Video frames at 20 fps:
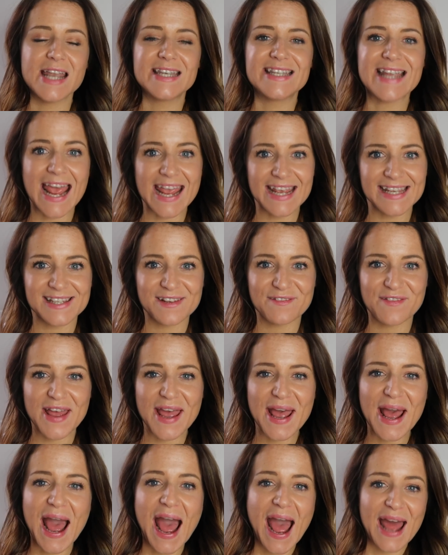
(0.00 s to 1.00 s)
days of
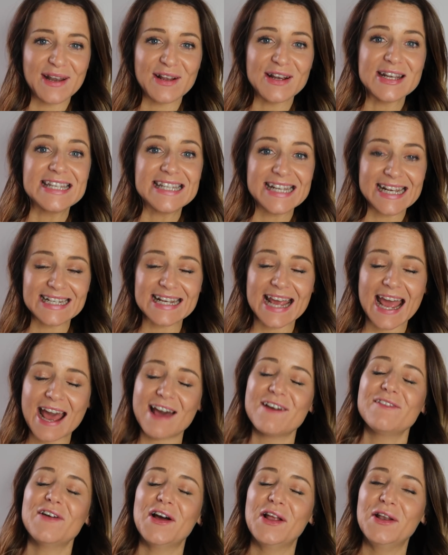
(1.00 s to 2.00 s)
it, and I did
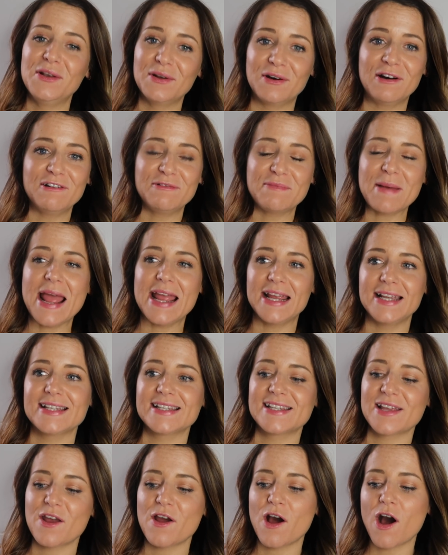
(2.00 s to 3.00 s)
have a lot of pain.
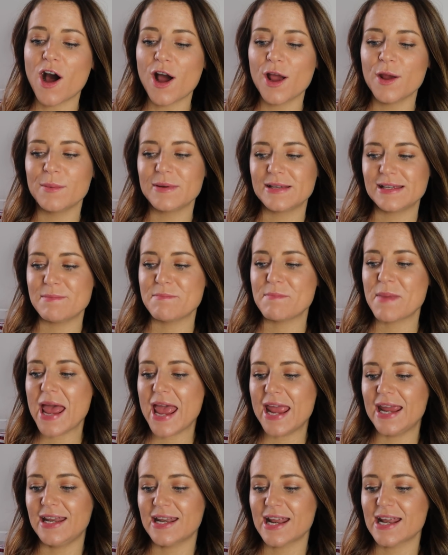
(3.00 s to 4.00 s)
So I was in
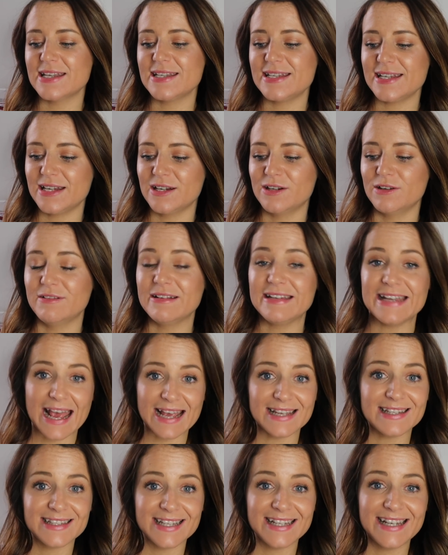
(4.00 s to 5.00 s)
pain until
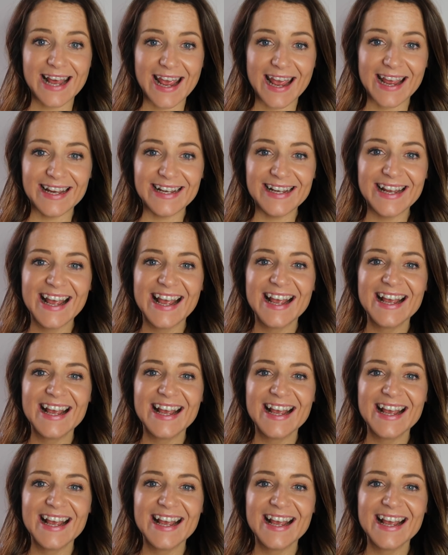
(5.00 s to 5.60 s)
yesterday,